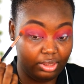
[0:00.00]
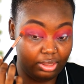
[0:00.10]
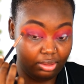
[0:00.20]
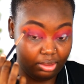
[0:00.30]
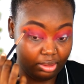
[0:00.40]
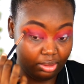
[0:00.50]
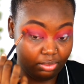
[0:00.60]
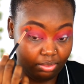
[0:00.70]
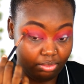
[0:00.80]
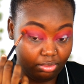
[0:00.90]
and then
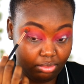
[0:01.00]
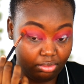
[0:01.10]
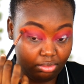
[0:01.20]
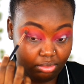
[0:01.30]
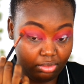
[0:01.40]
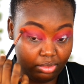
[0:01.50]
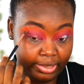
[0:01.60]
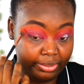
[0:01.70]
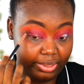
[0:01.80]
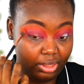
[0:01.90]

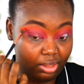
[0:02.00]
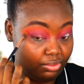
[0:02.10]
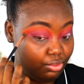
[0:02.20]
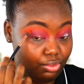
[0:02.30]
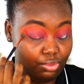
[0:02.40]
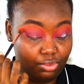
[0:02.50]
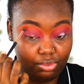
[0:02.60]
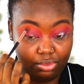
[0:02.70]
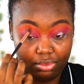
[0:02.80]
marry the two.